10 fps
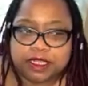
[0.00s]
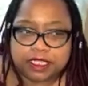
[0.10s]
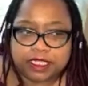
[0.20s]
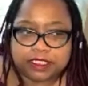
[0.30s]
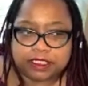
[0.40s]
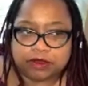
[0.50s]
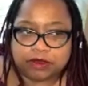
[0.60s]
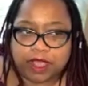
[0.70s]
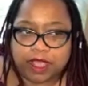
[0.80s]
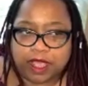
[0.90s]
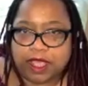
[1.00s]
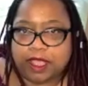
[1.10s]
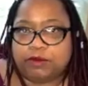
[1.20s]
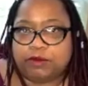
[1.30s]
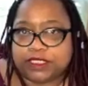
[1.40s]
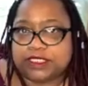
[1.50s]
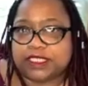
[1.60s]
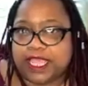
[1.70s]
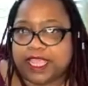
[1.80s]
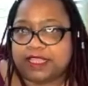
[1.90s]
And so I would
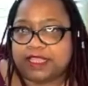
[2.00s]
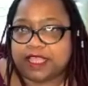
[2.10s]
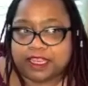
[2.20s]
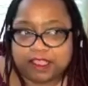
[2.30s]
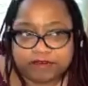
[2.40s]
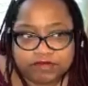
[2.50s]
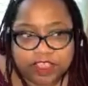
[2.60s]
say that if